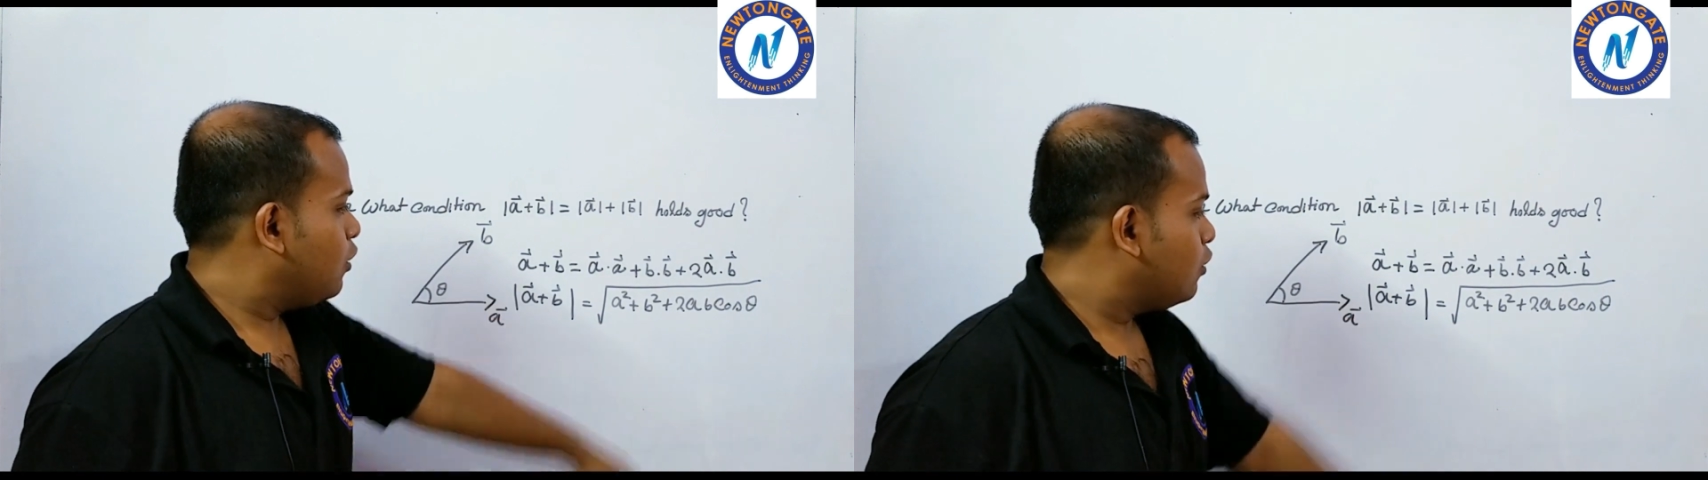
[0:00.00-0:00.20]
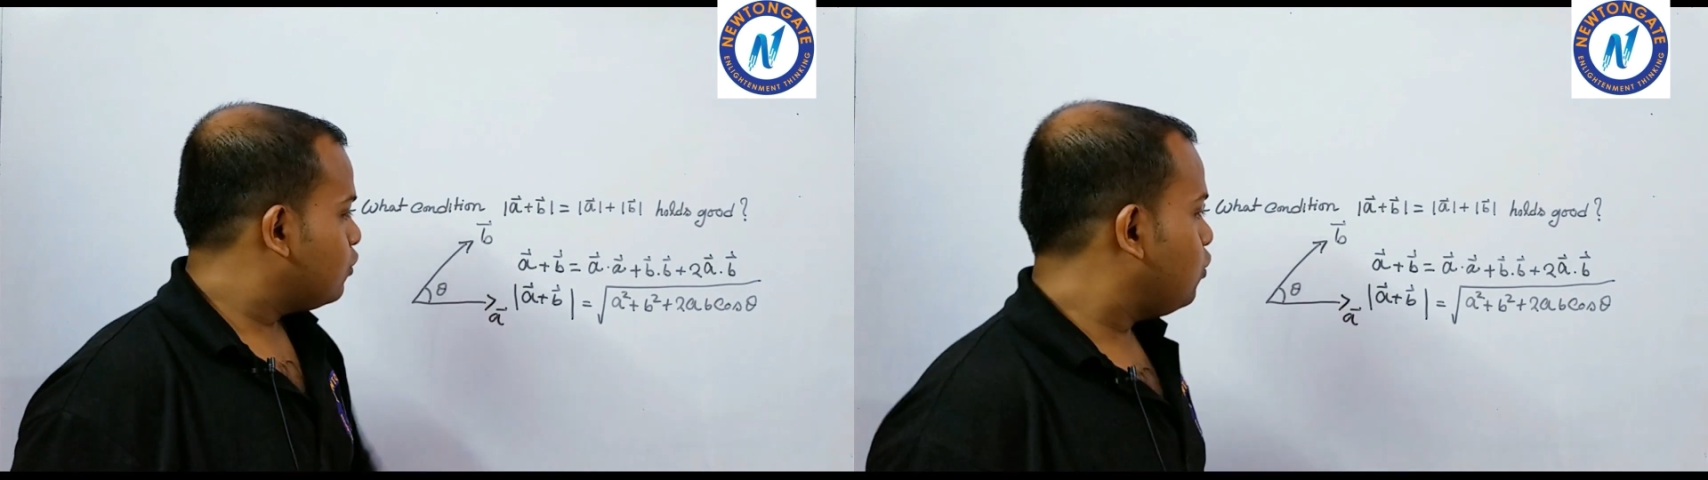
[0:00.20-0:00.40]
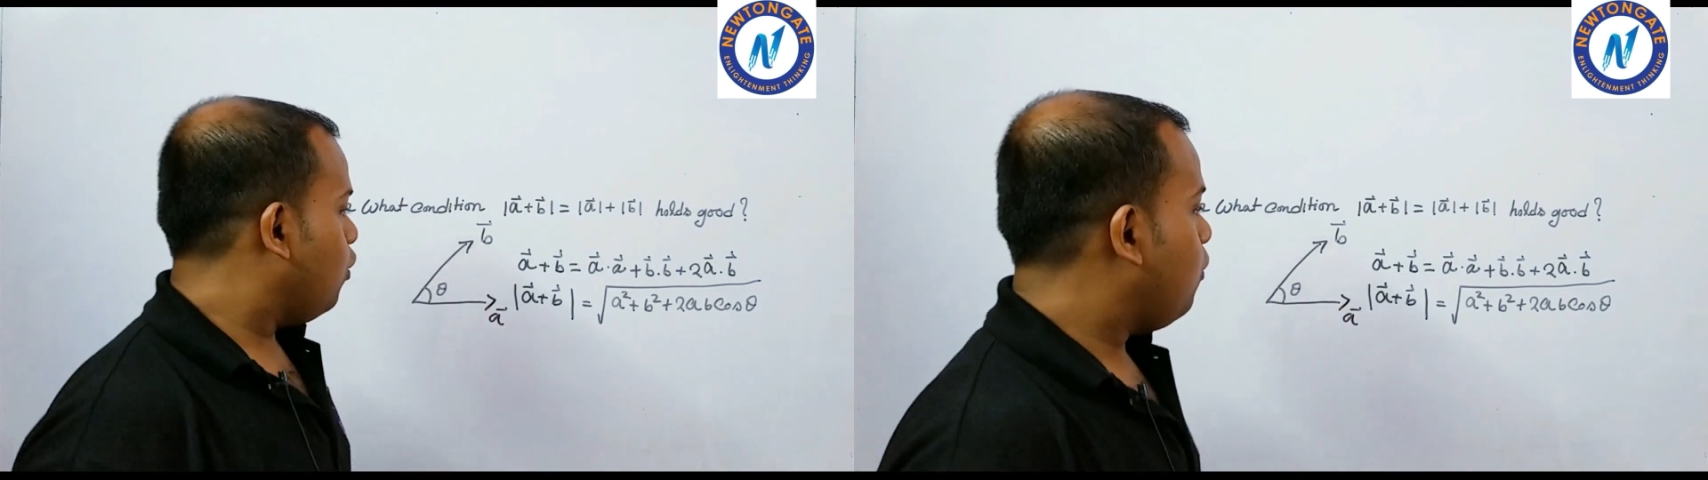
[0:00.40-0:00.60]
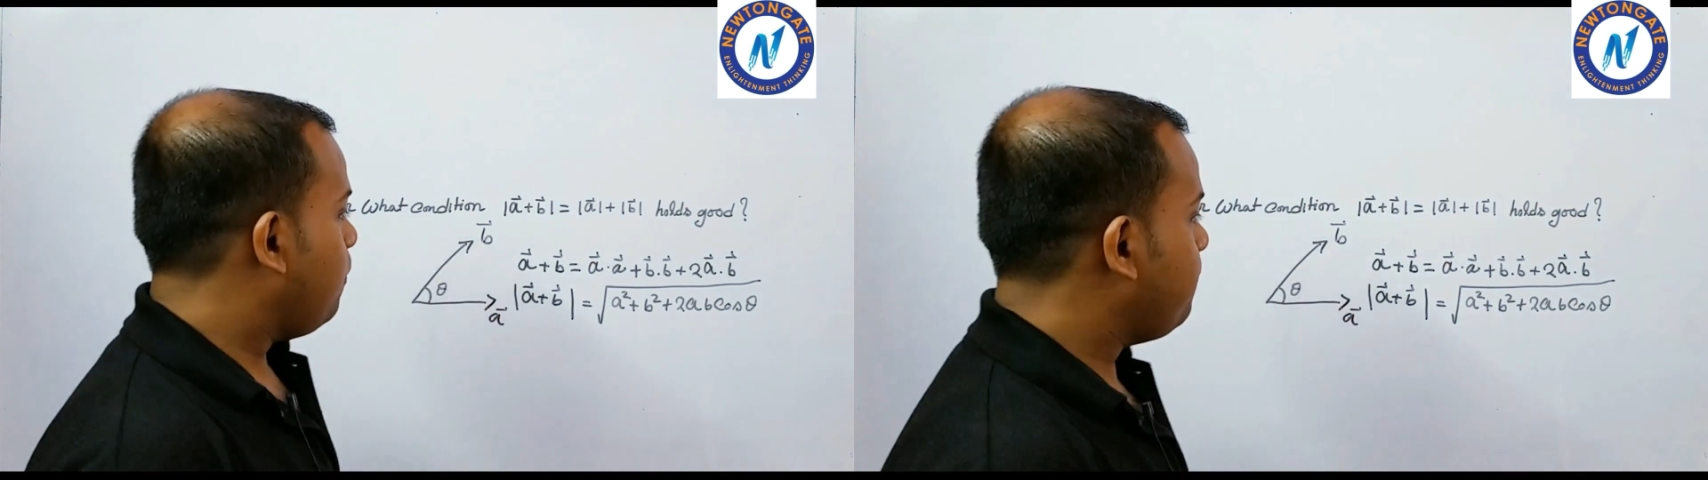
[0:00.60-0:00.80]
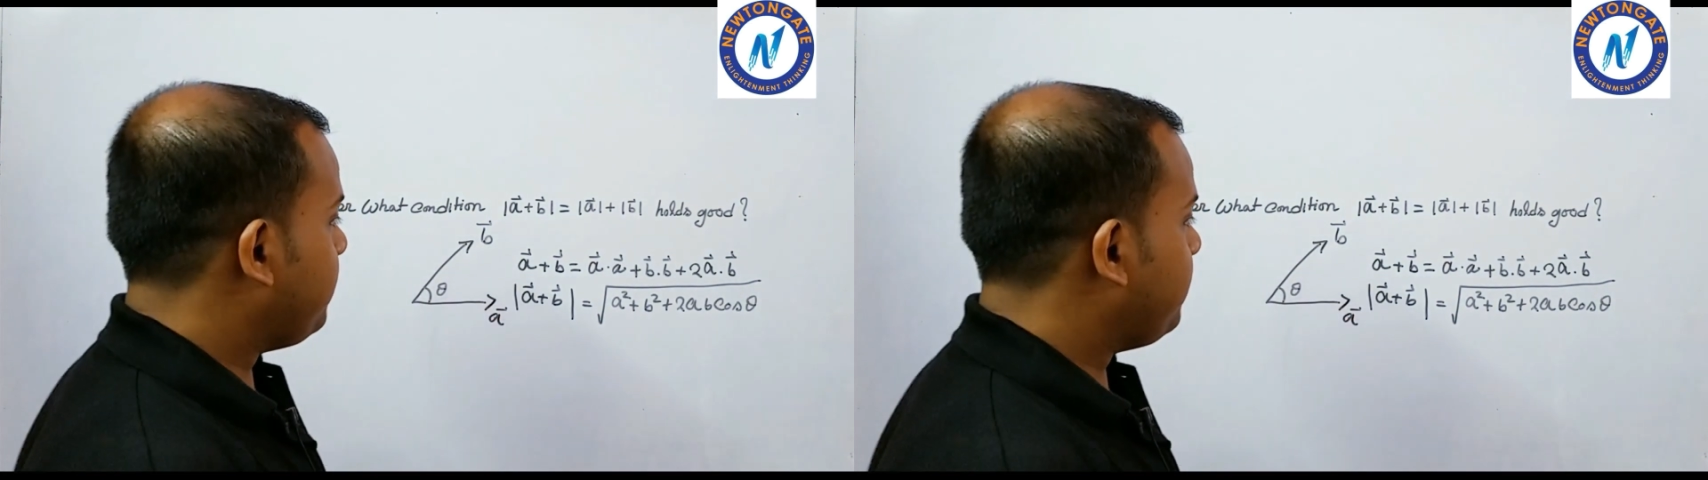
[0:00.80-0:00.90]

So